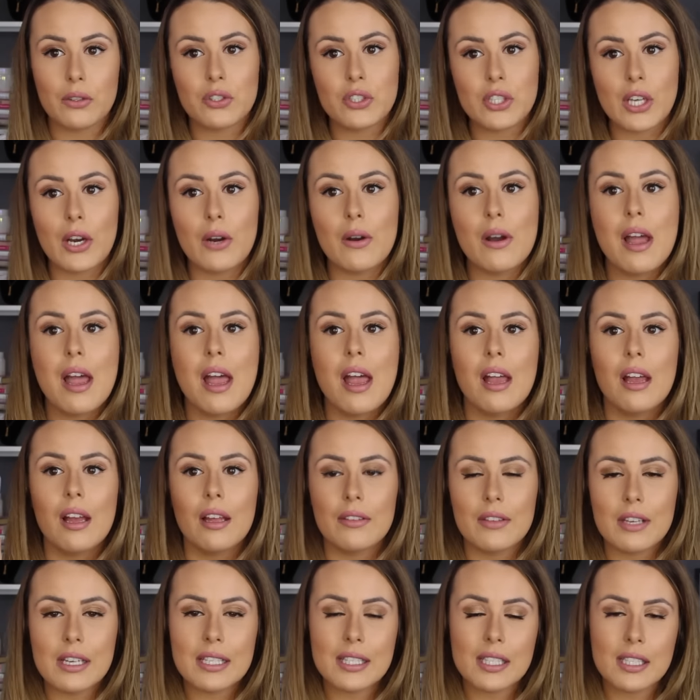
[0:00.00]
So
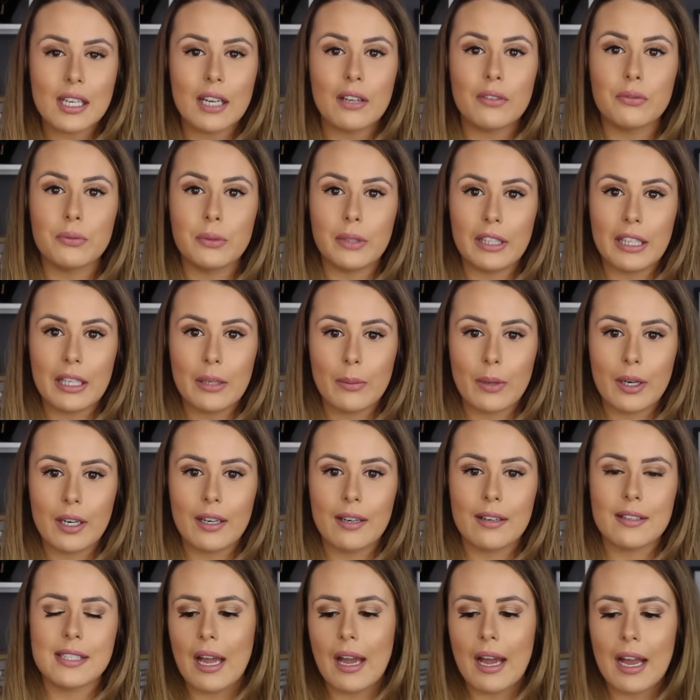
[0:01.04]
this stuff really
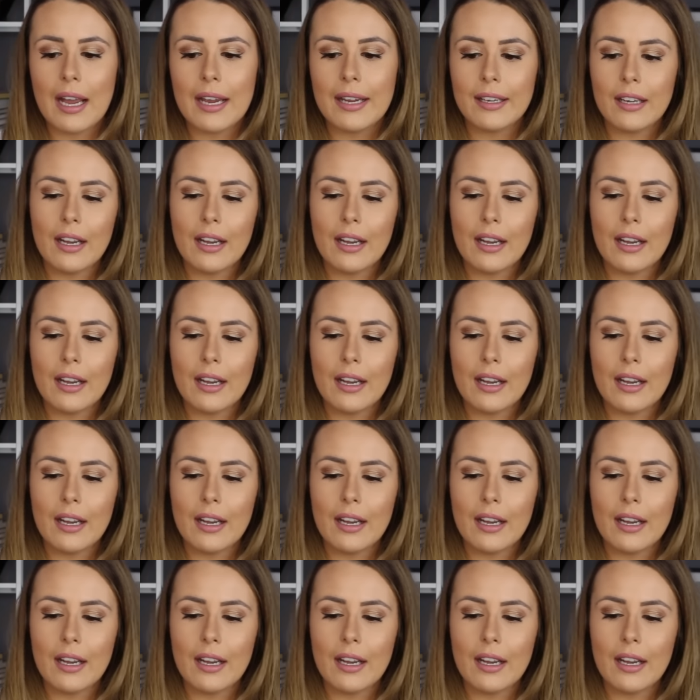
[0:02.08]
works. I